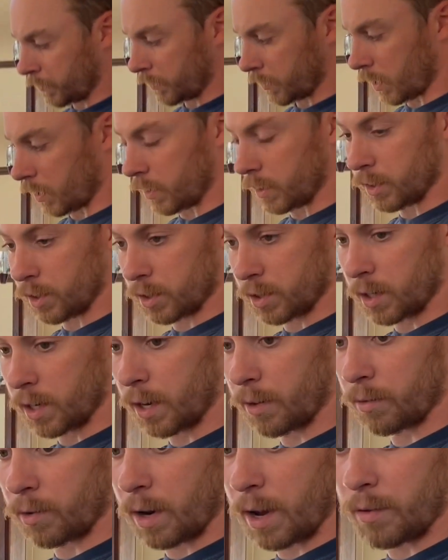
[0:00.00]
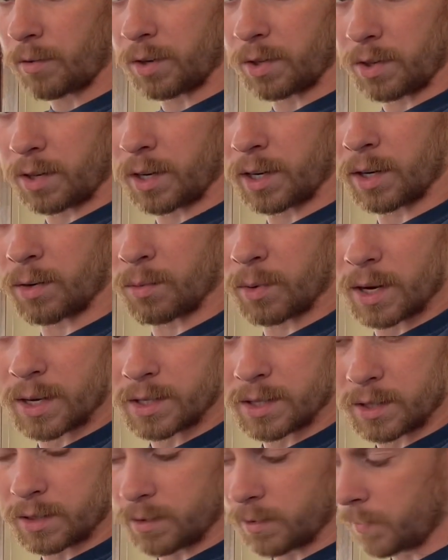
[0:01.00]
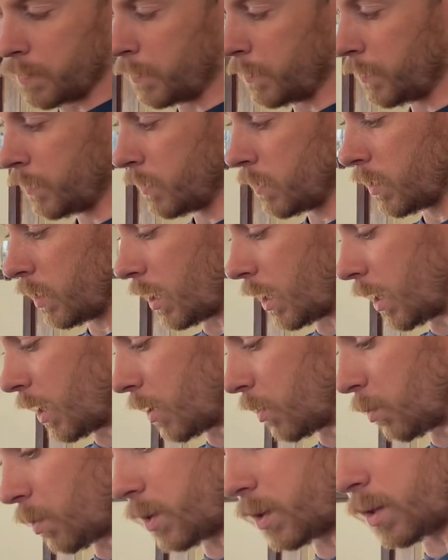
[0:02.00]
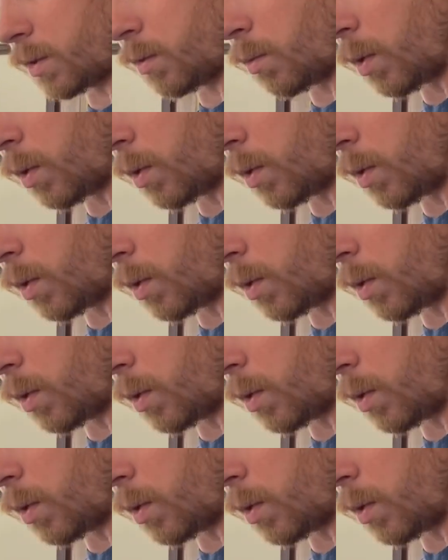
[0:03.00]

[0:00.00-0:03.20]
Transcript: and then just cover everything in resin. And what